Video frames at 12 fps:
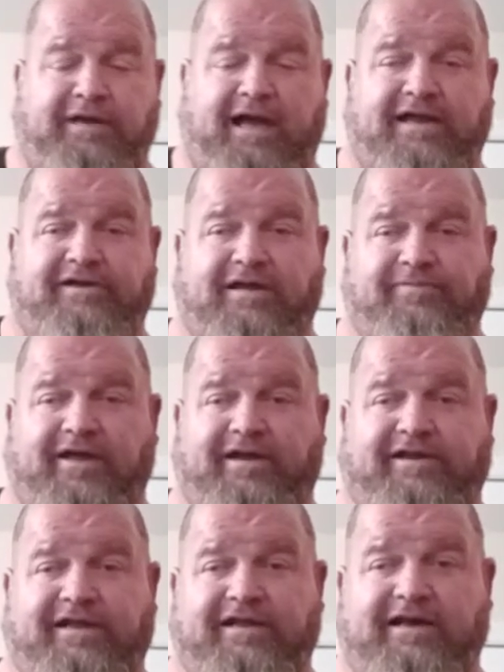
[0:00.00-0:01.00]
nine times
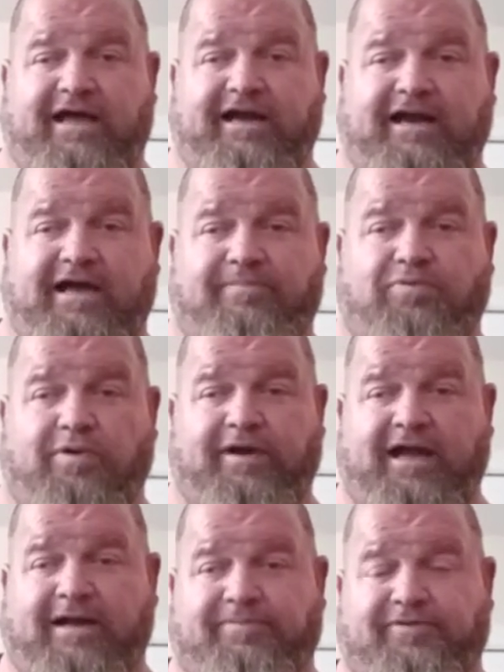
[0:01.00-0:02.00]
out of 10,
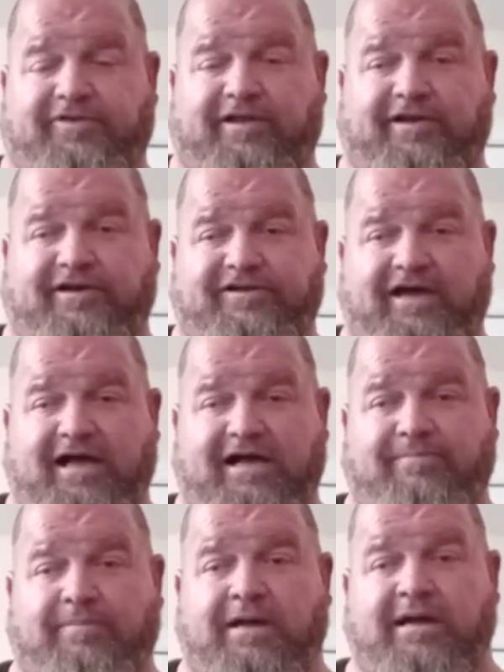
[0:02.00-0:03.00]
99.9% percent 09 of the
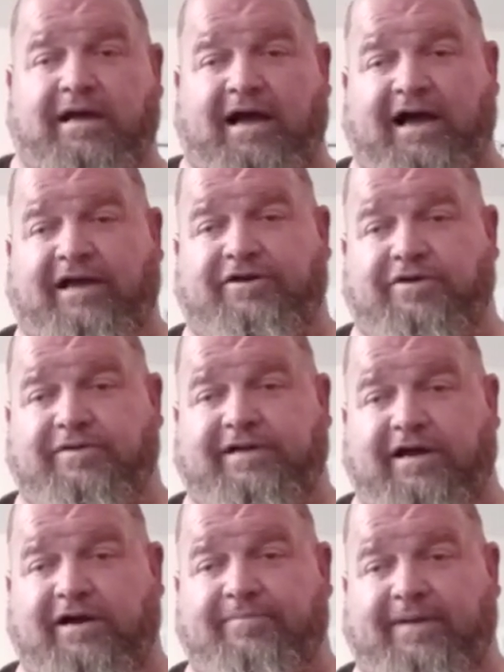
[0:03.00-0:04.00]
time, I do
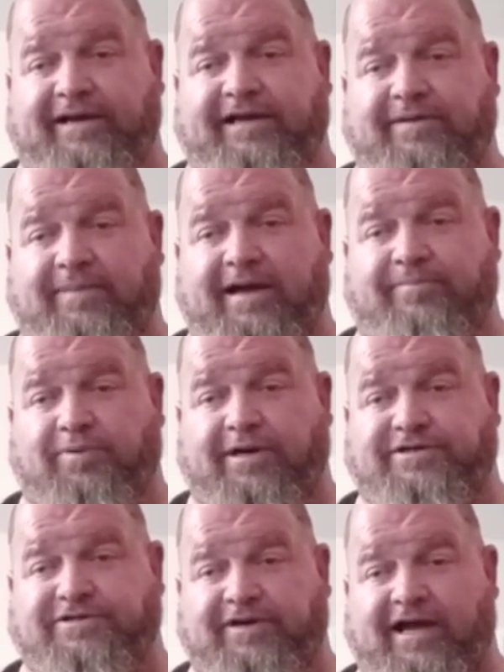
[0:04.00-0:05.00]
carry my D-Bad
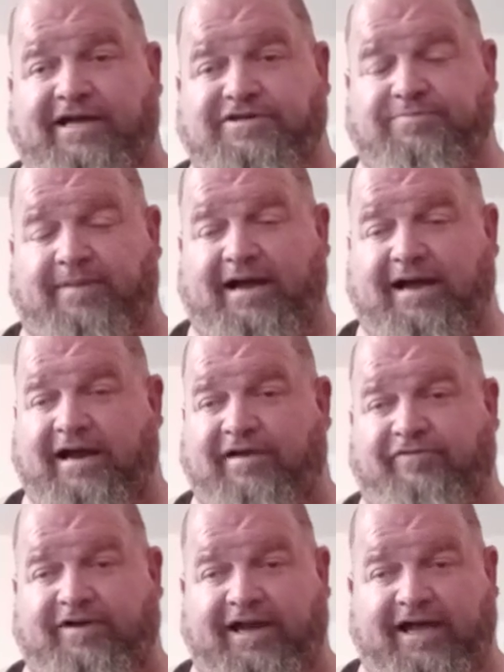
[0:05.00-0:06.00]
Preacher. That's my
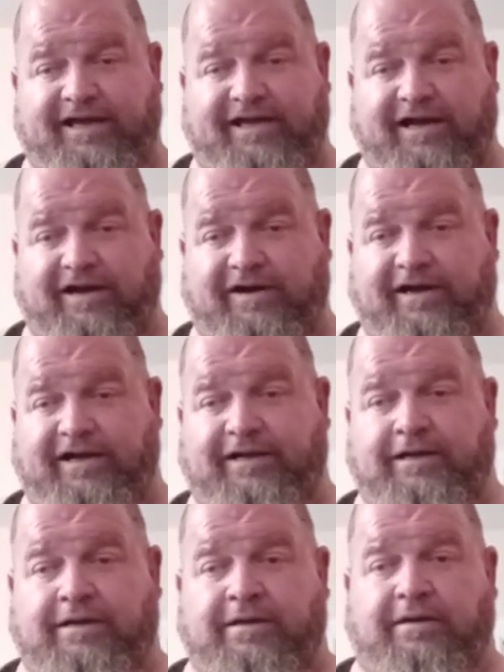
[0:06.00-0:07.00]
everyday
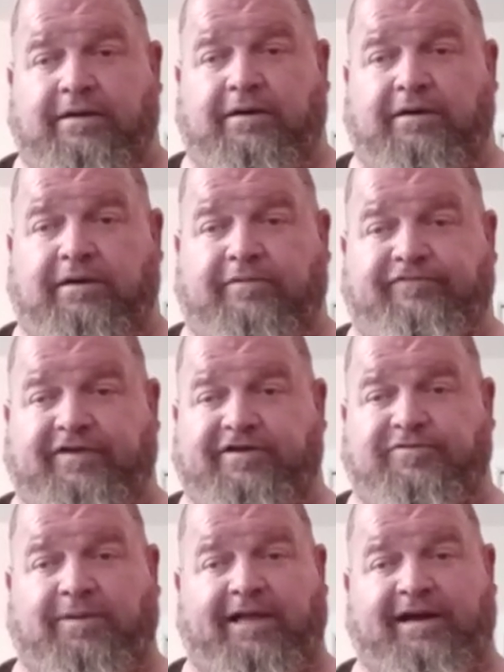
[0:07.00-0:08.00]
carry uh,
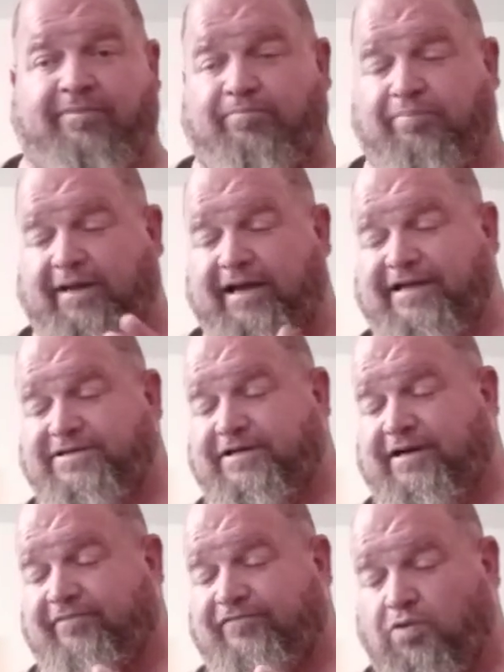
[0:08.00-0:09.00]
fixed blade. I'm
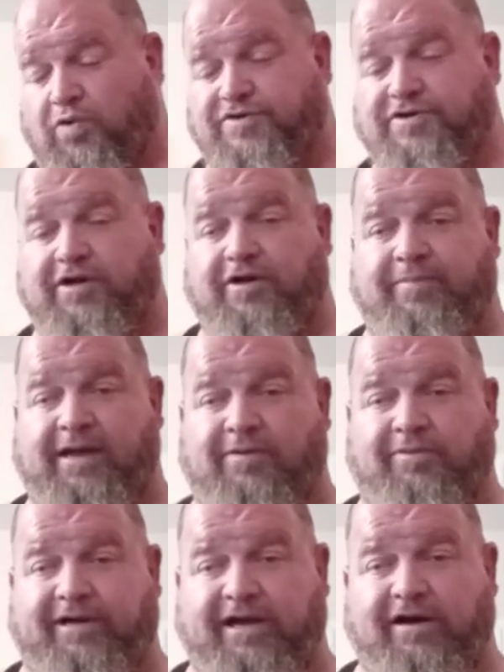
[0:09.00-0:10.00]
blessed and I'm fortunate to be
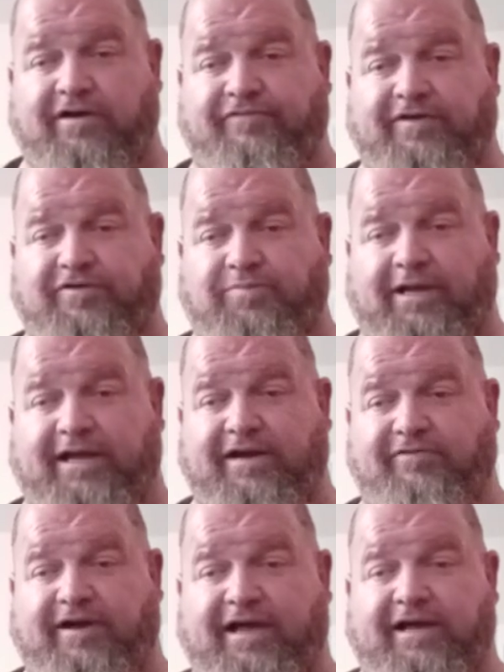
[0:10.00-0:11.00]
able to carry a fixed blade
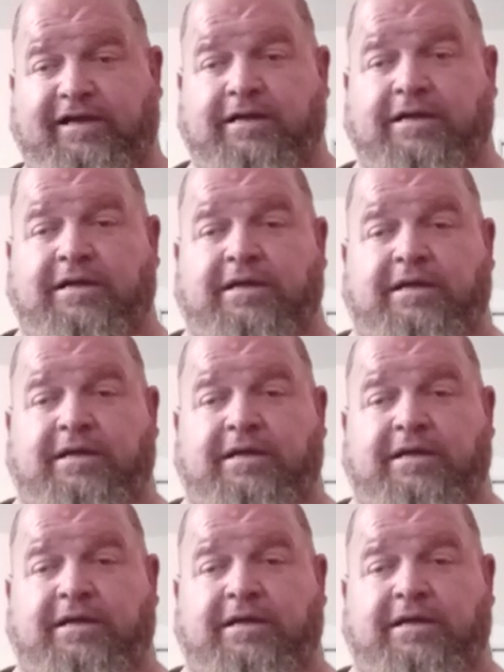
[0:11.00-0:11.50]
every day